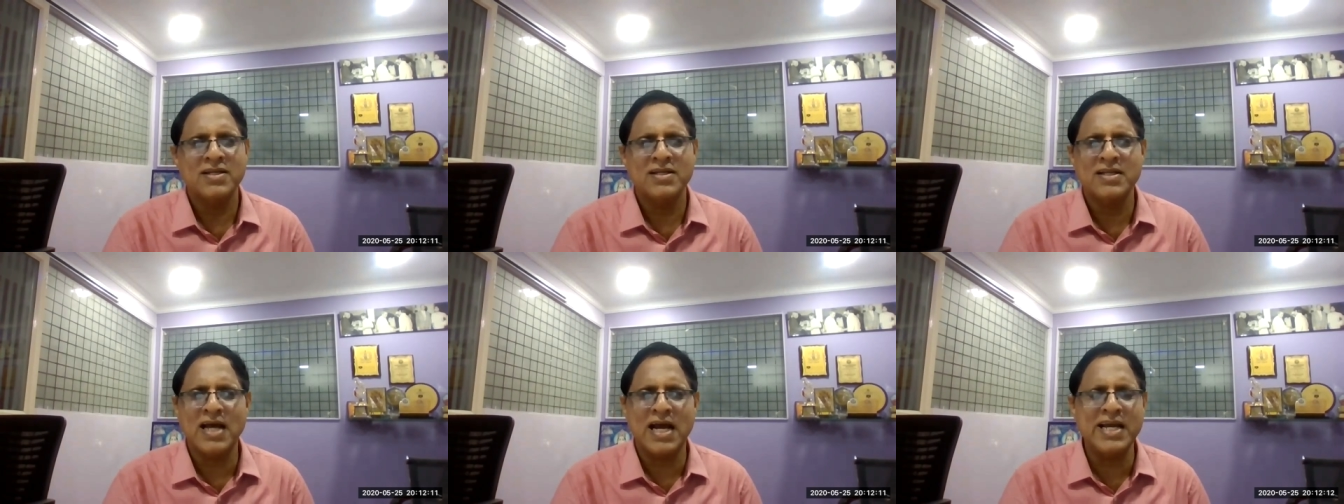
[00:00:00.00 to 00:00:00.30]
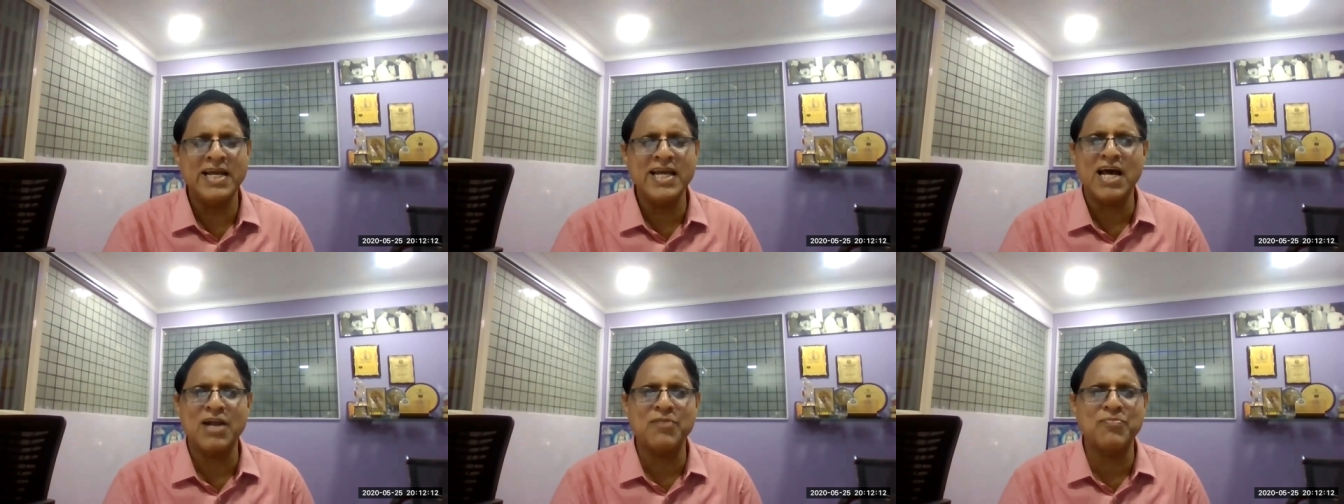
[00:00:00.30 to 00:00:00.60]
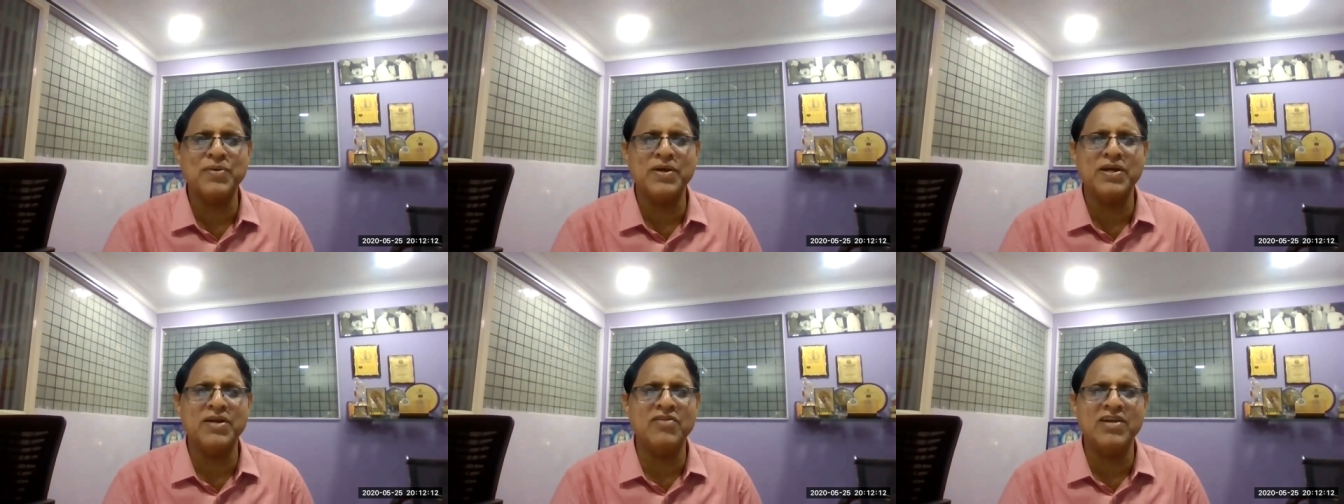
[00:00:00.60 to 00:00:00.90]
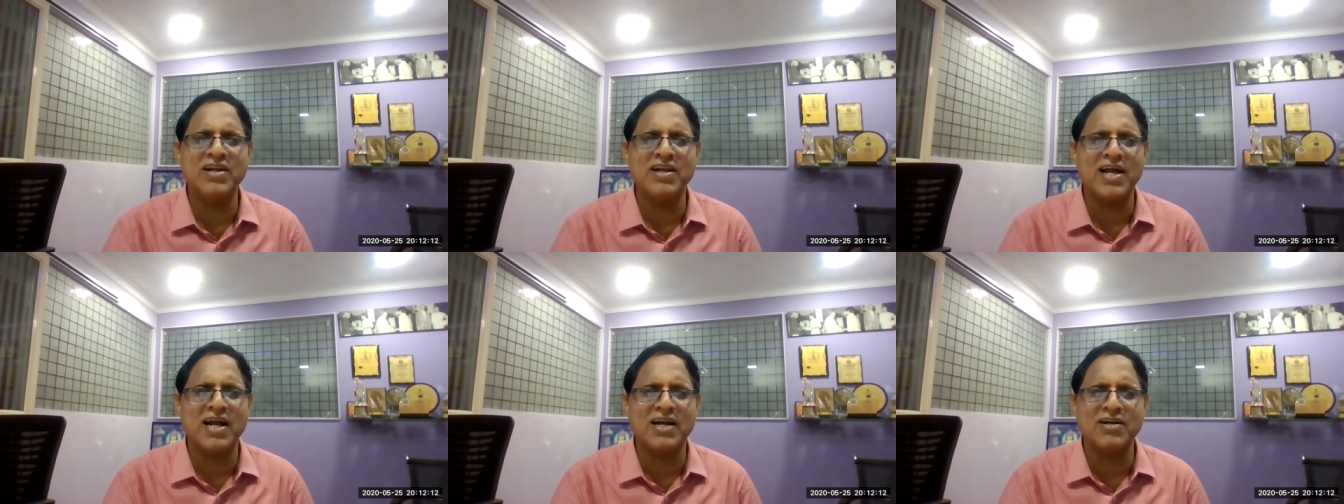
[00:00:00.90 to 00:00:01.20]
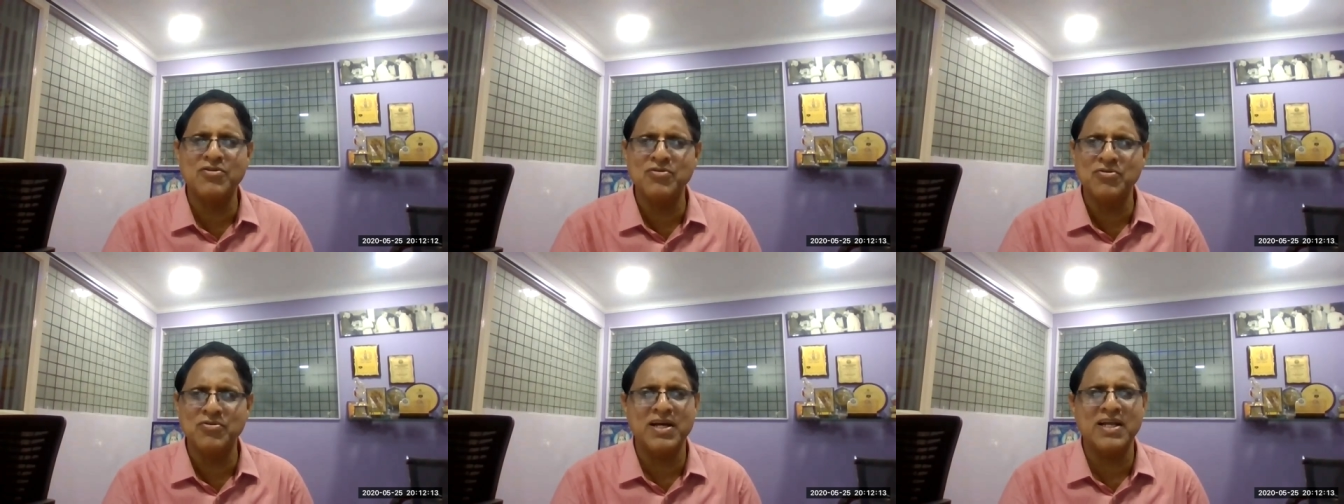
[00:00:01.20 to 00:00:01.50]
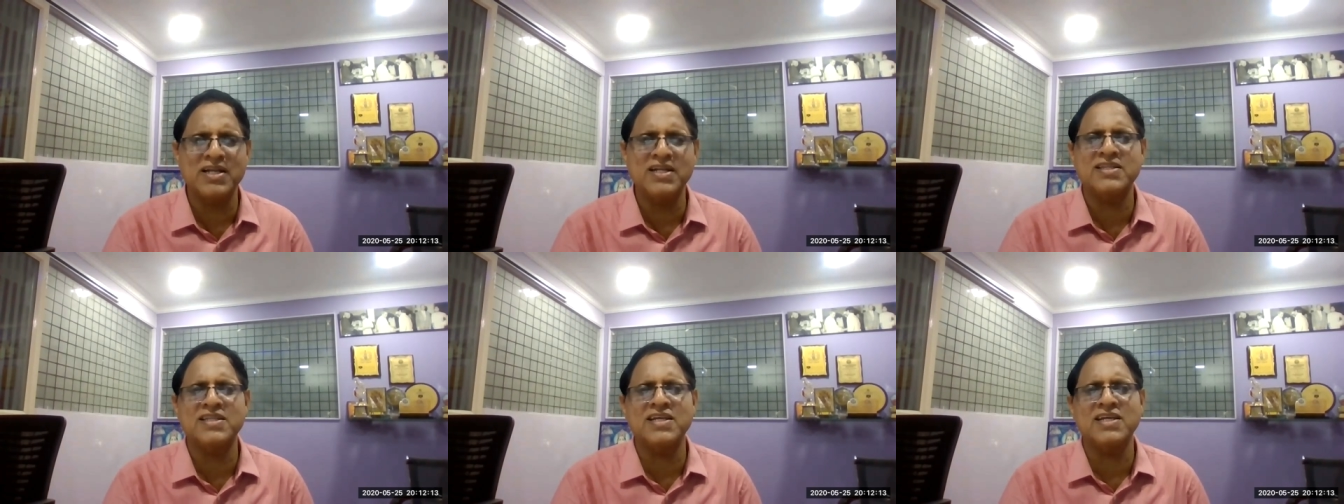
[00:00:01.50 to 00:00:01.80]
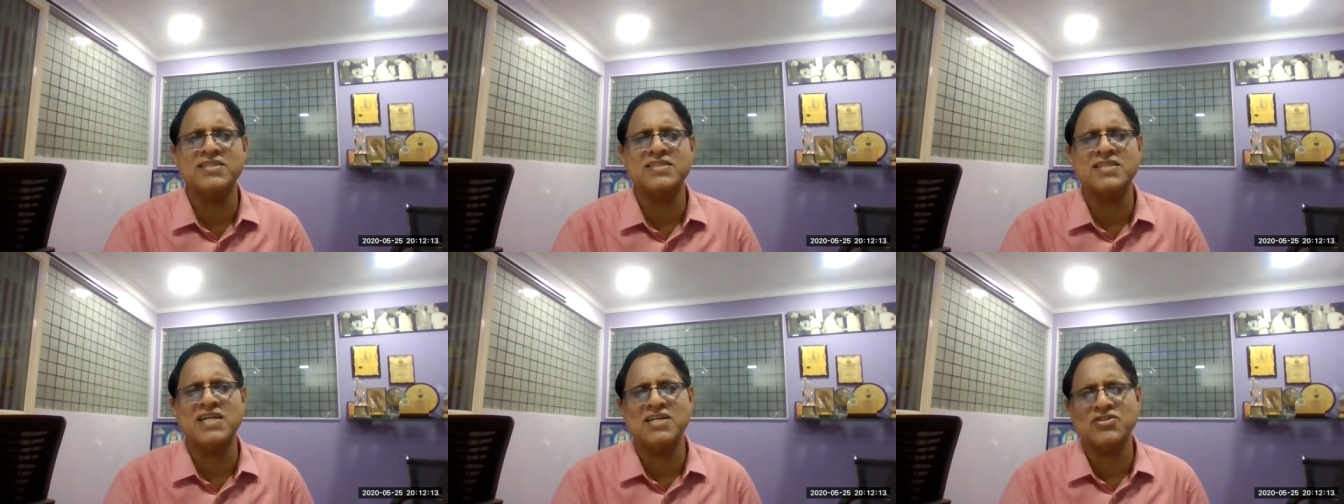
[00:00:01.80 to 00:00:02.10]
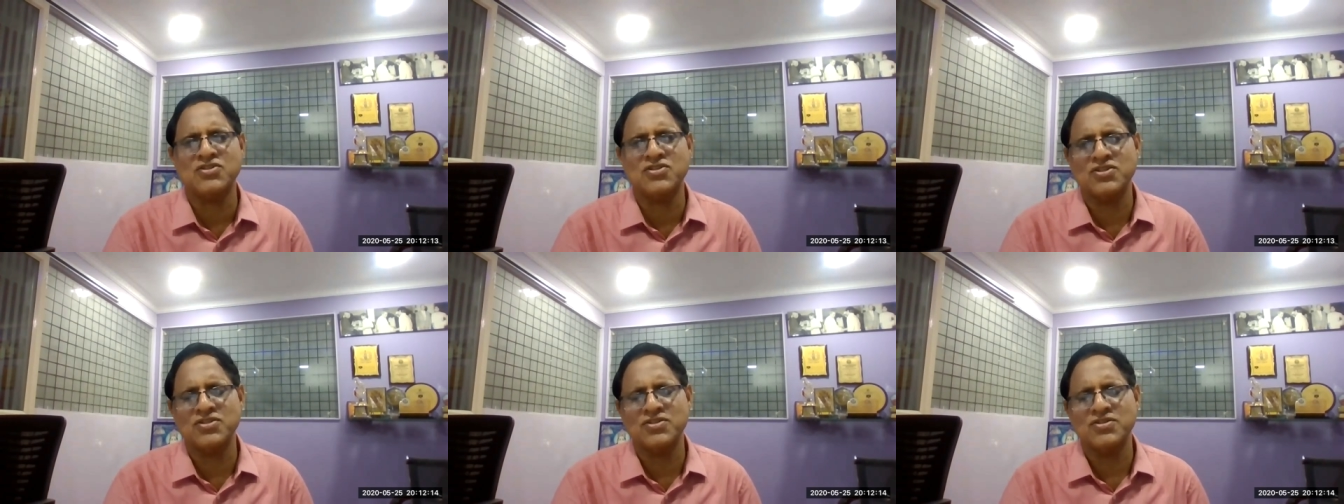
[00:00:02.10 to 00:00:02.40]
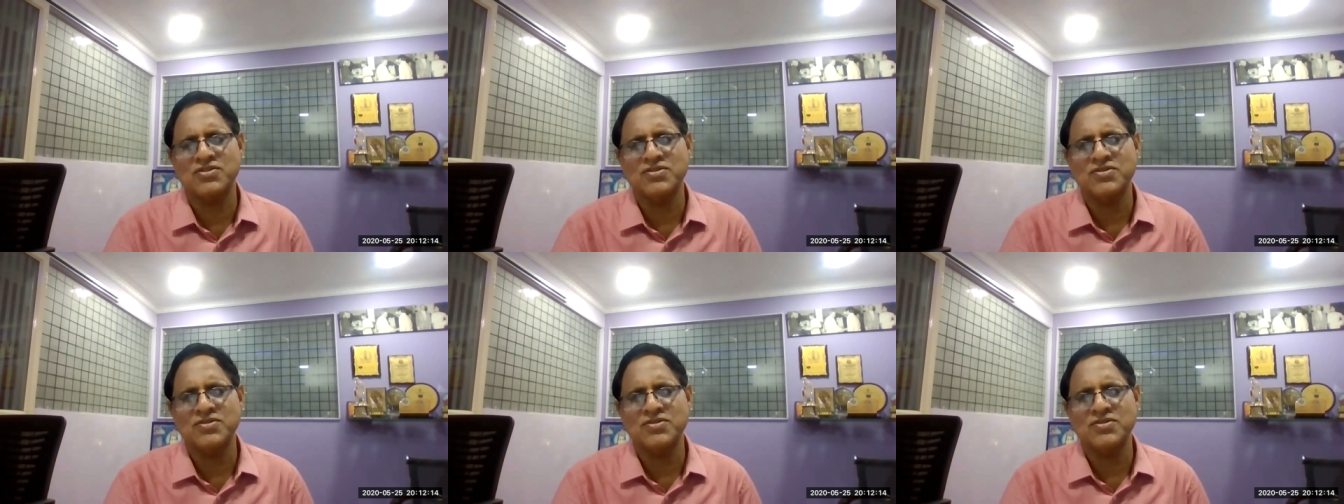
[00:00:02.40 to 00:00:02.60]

The IRP will not do anything such.